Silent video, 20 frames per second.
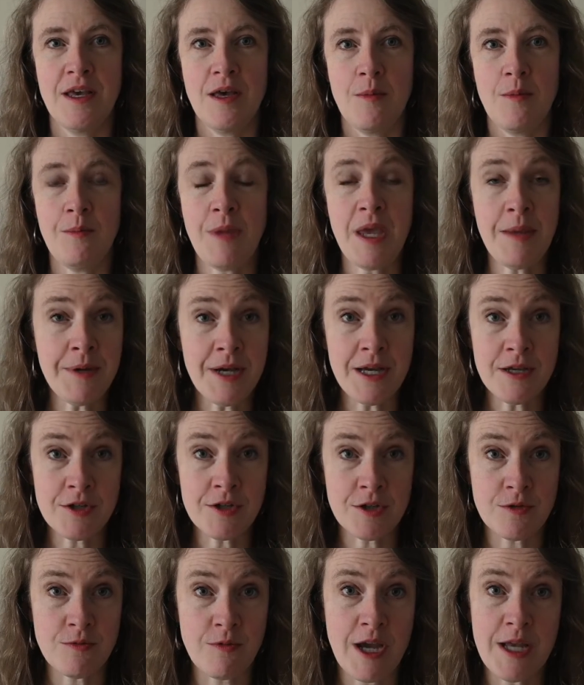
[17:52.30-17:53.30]
Maybe I
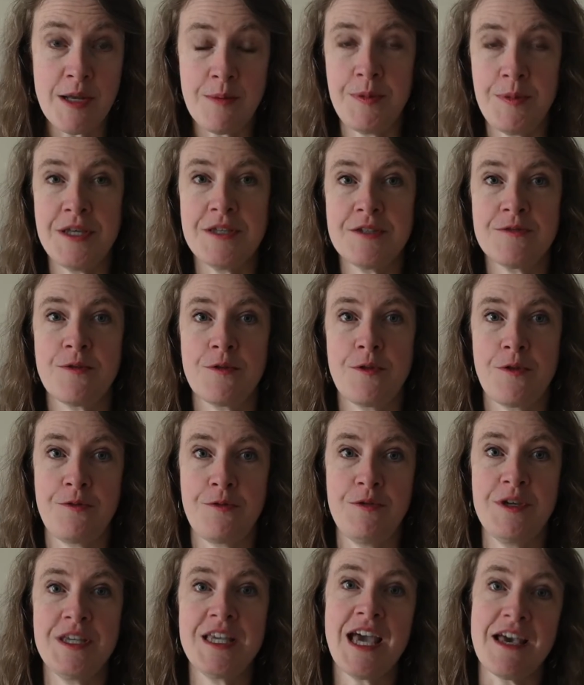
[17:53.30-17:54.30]
could write a piece for the
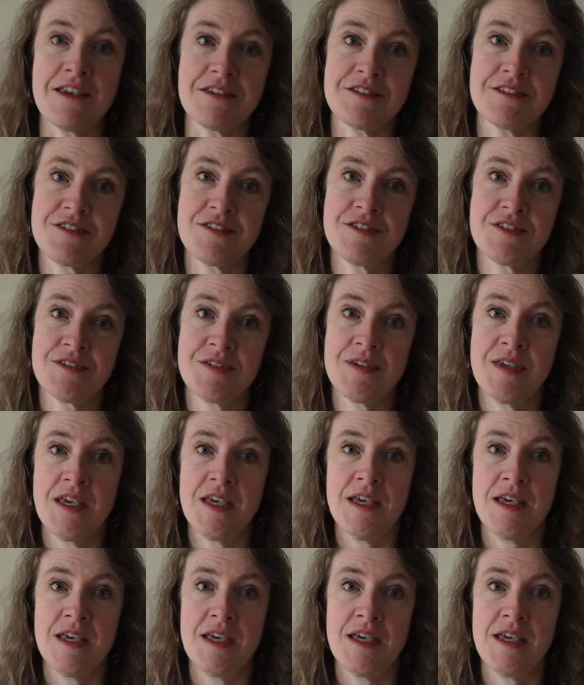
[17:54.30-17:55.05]
three guests."